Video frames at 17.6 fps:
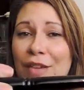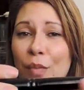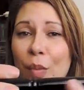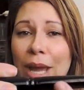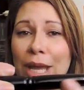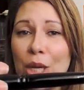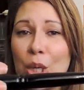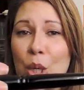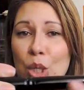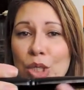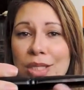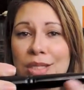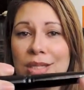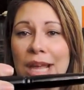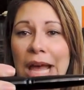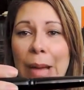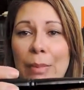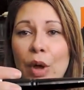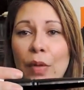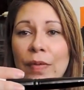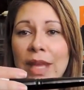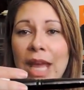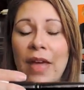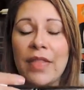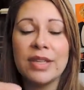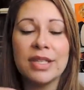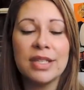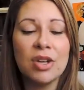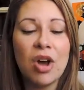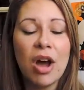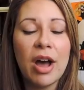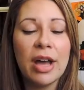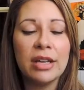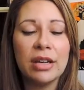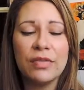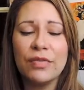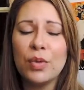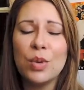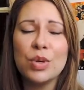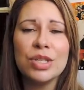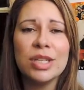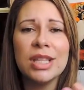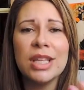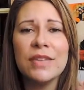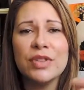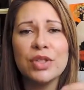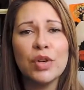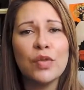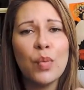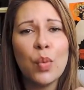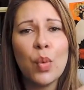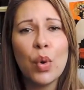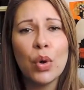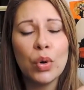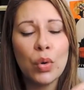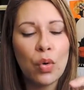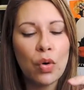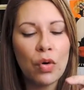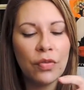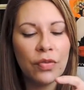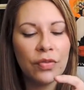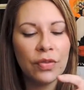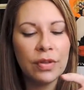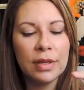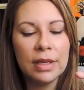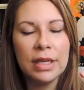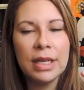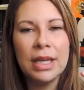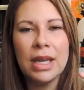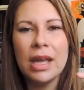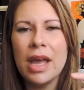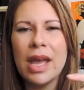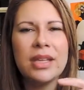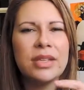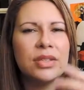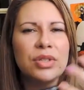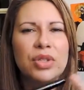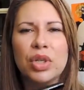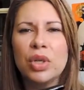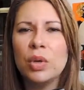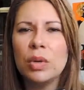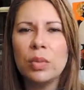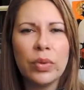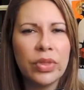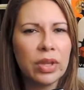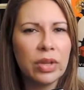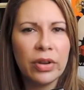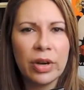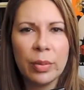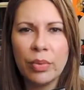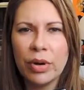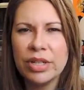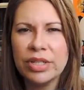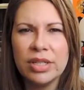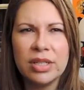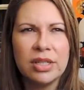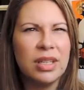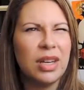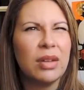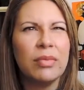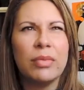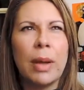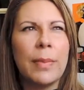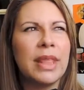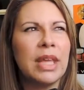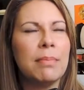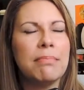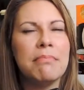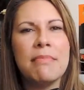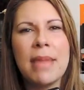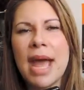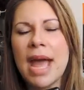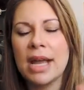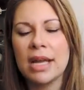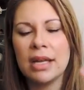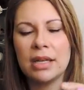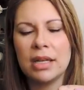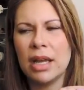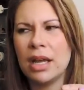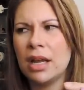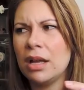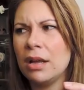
to have Wayne Goss on the other side. Unfortunately, they've sort of worn off, as do with a lot of brushes. You know, I think MAC,